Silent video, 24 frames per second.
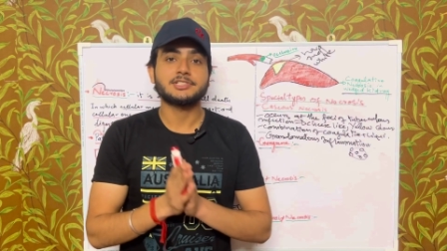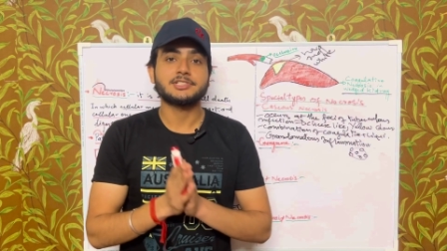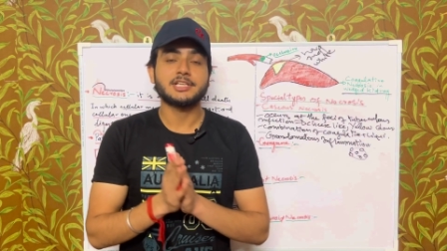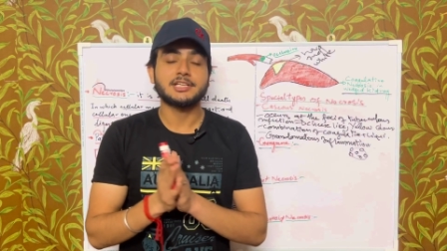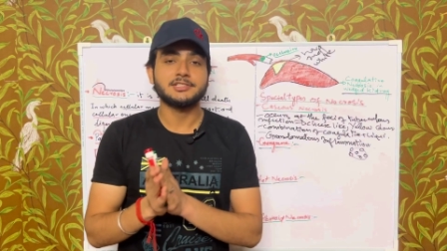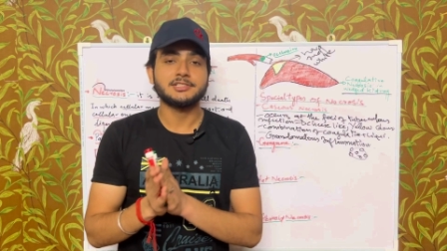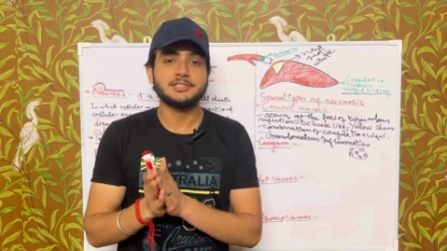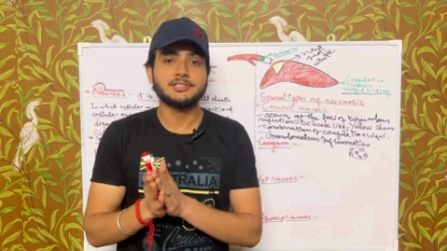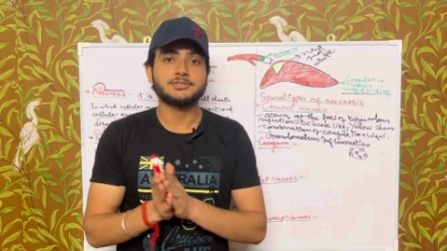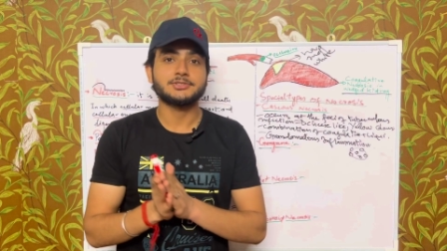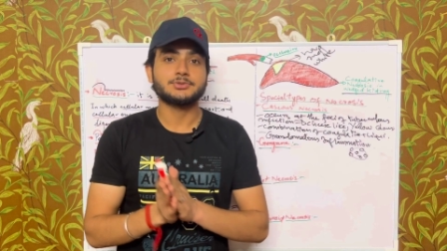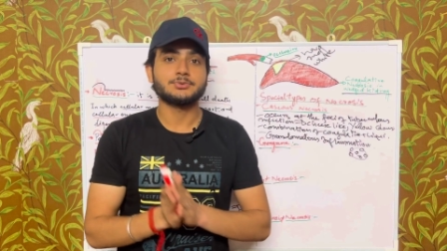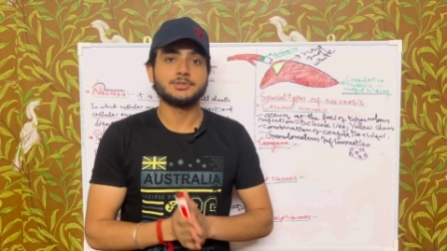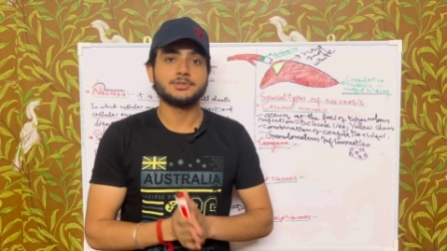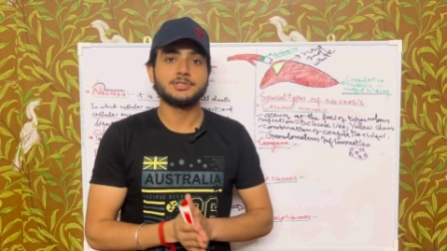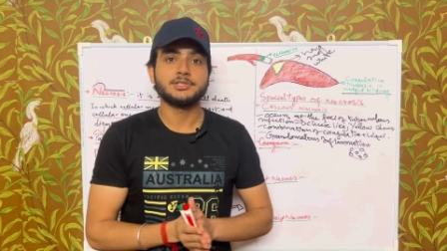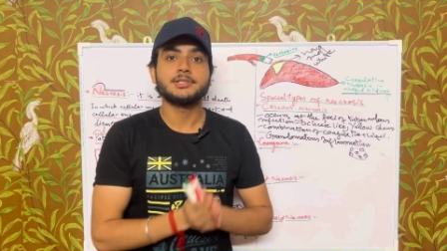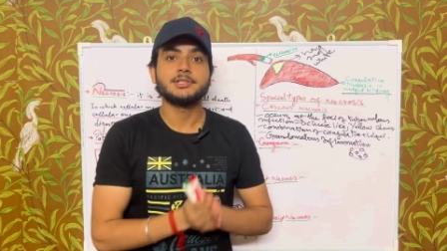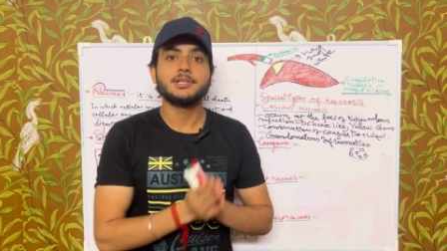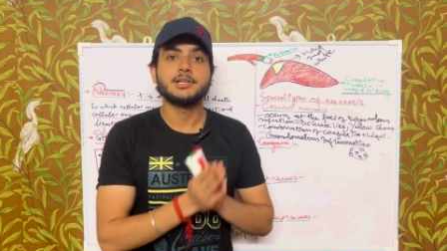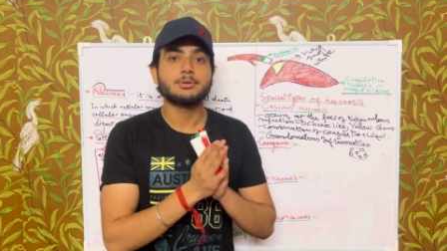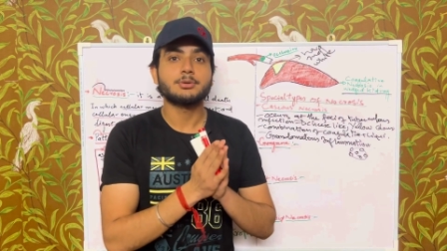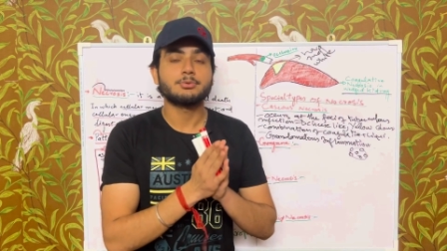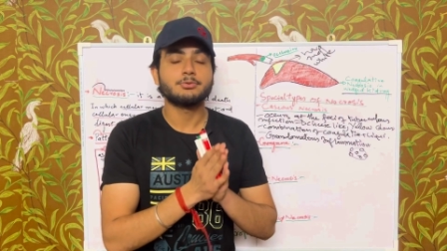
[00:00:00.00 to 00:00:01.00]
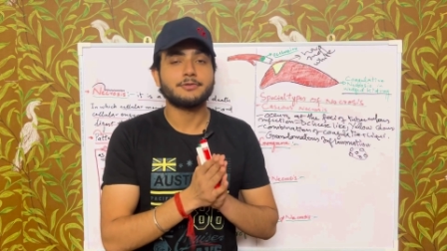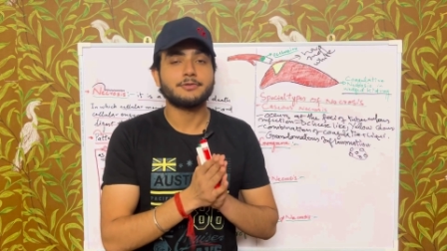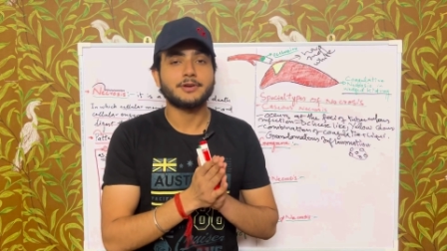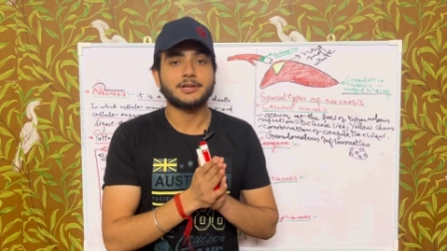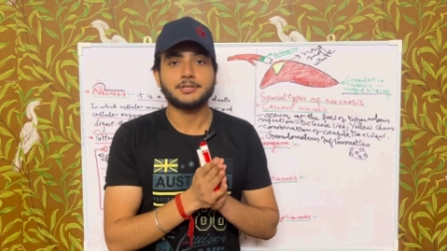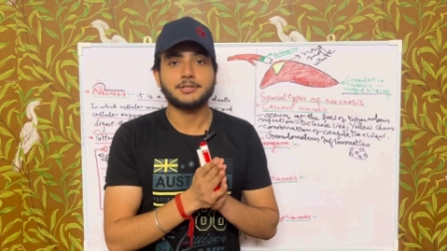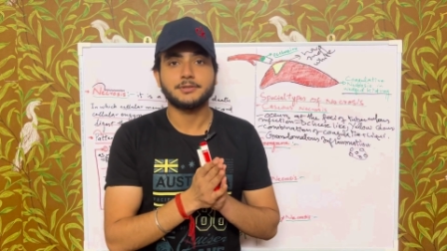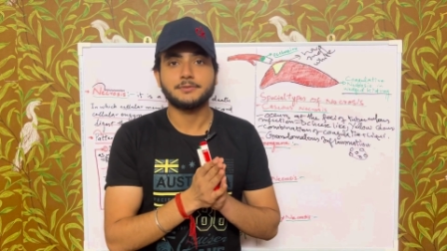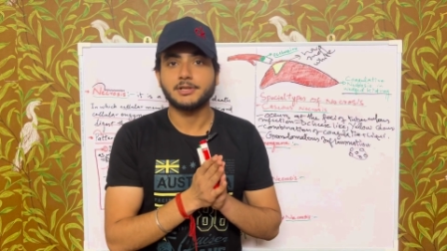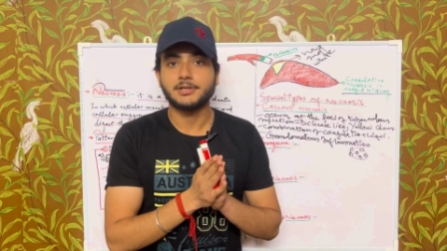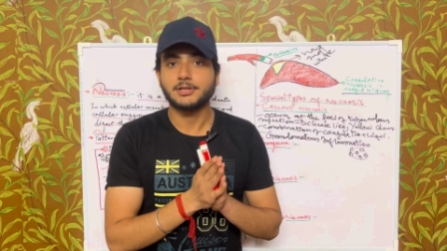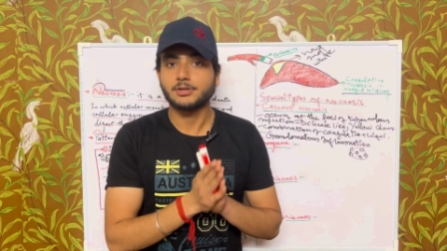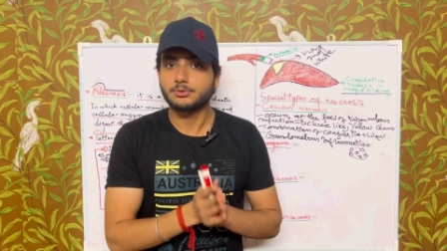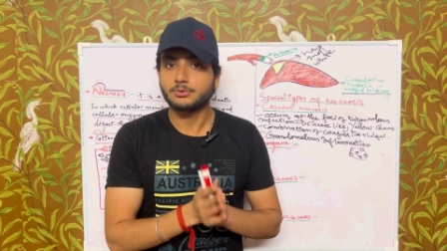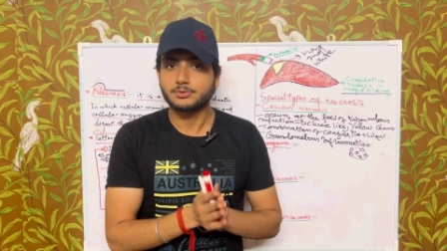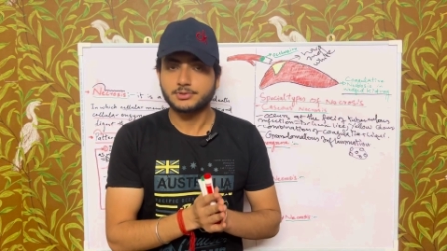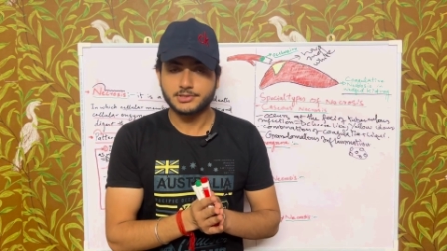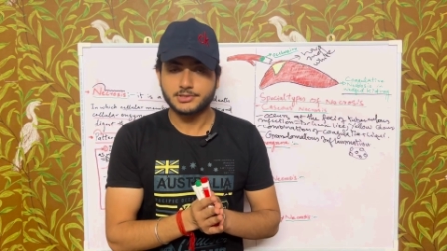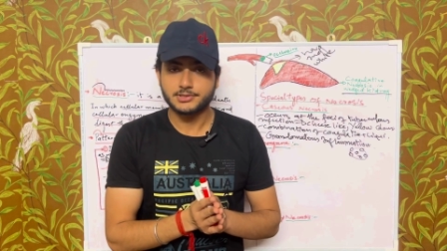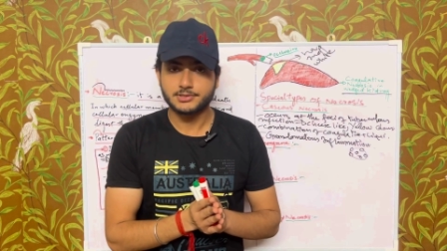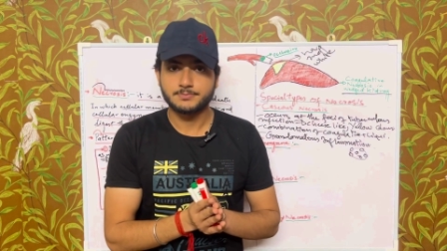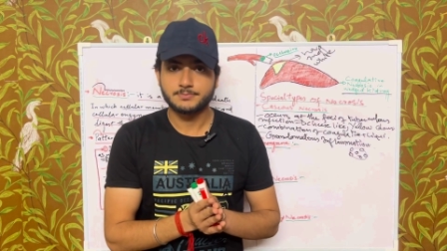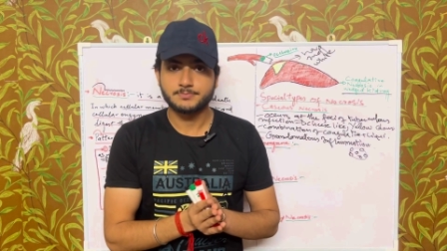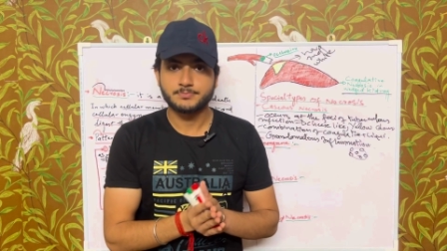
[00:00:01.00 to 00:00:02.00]
changes to the liquefactive
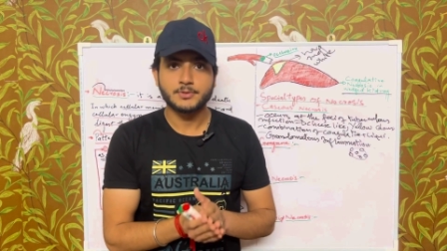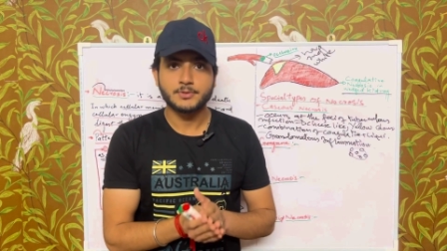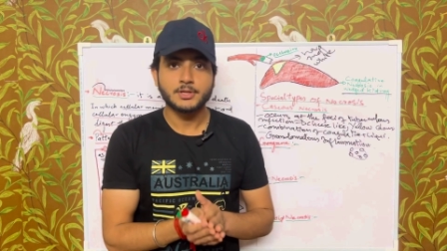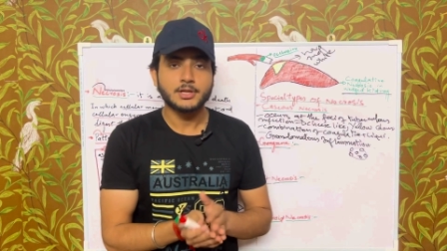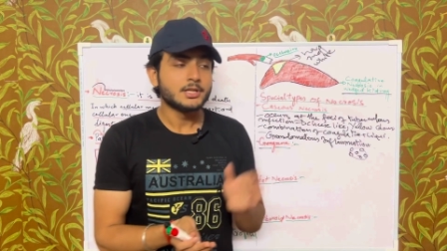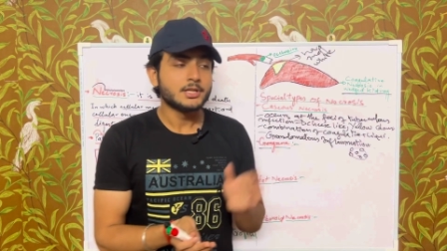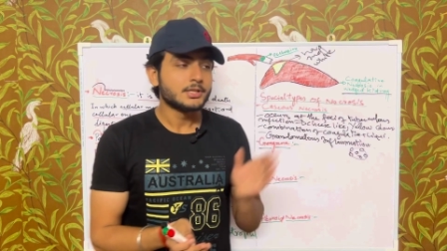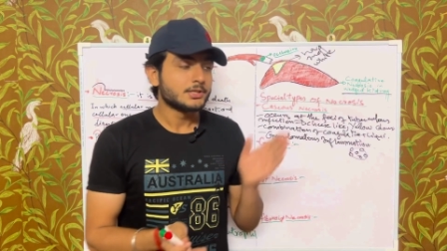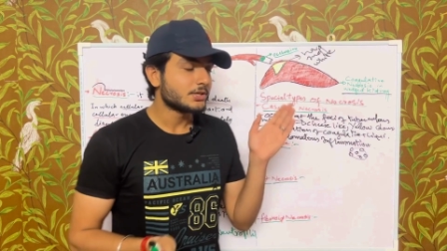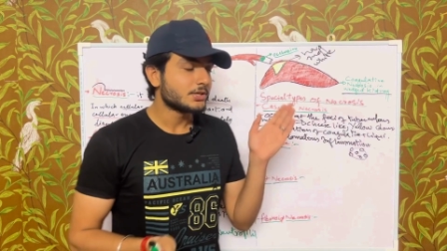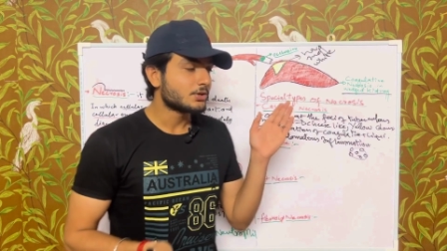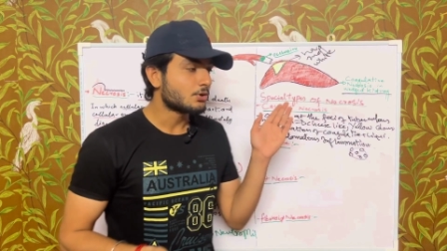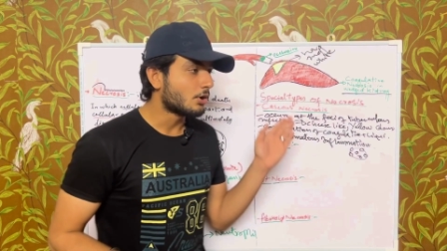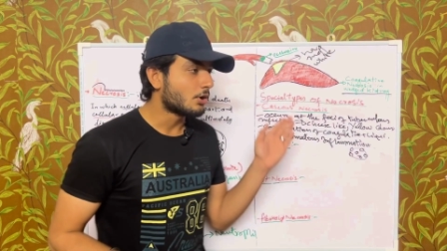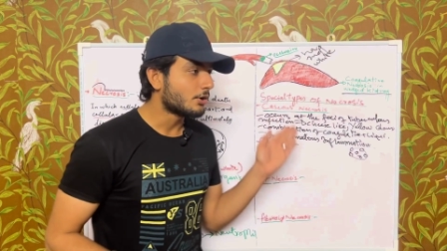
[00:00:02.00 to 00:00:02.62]
necrosis. The